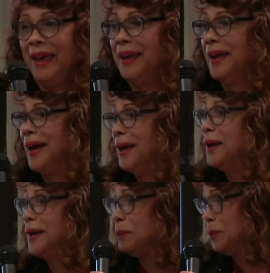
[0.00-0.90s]
And
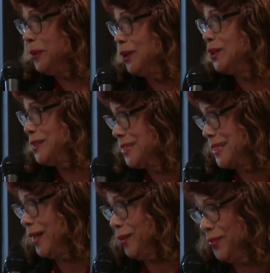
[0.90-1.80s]
I'm going to be a little
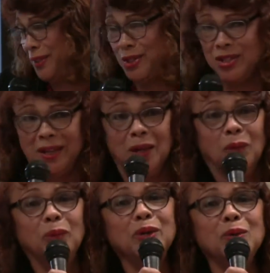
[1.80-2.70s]
selfish.
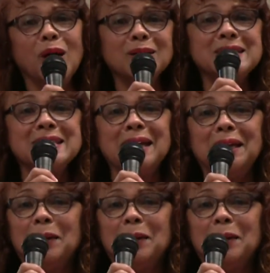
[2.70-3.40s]
Will you all stand